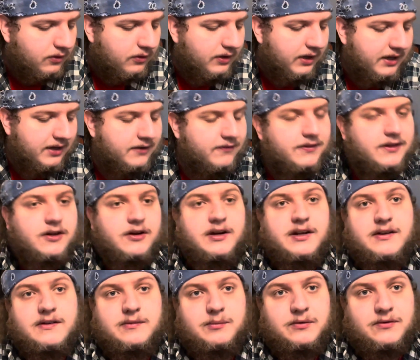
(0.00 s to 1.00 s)
and if there
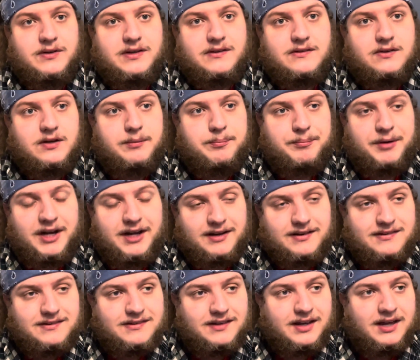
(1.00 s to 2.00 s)
is movies to
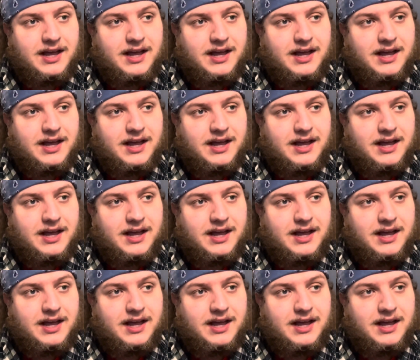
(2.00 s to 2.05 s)
unbox,